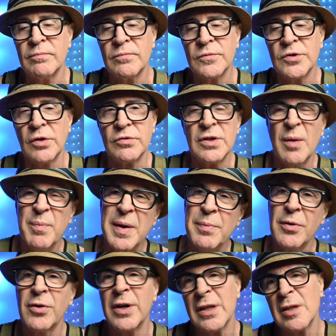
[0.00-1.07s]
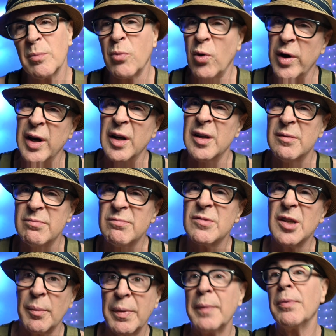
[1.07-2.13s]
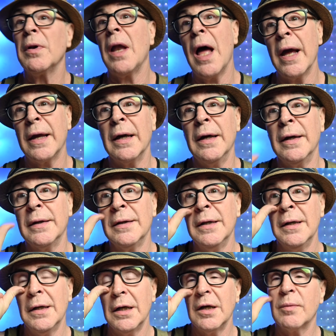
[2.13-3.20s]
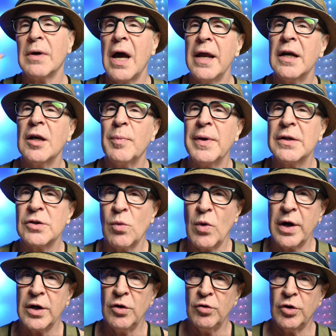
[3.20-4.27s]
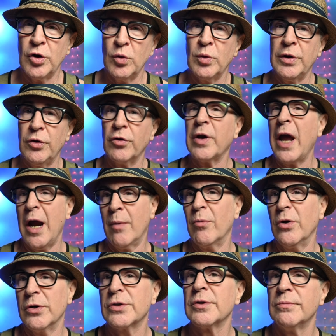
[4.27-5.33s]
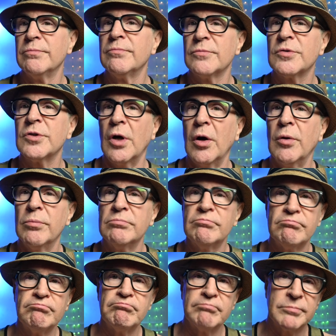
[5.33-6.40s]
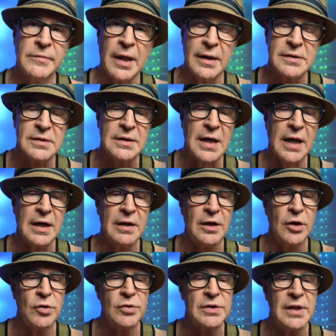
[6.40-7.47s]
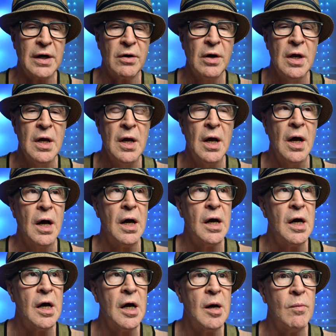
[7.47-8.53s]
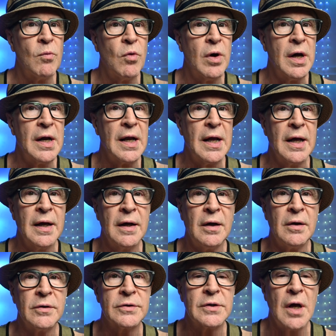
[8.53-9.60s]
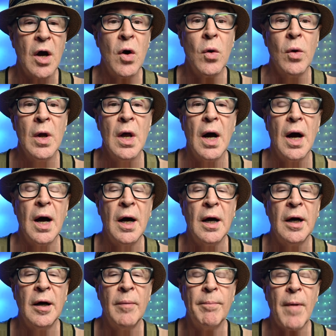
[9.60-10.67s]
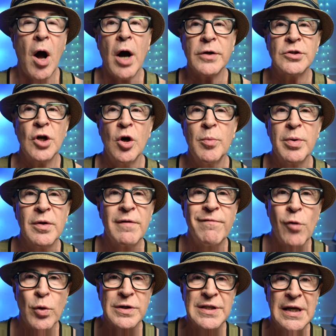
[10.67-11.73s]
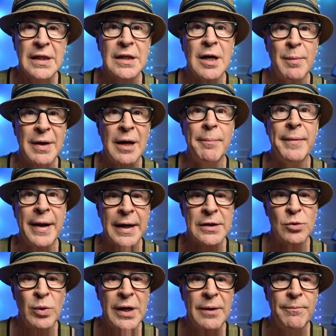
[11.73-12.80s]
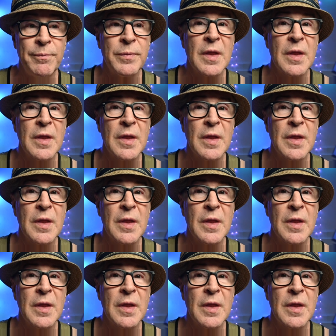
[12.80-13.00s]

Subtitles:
So some people are disappointed, some people like it. It kind of depends on what you do with your cameras. So that's kind of the news there. What else? October the 14th, coming up next week,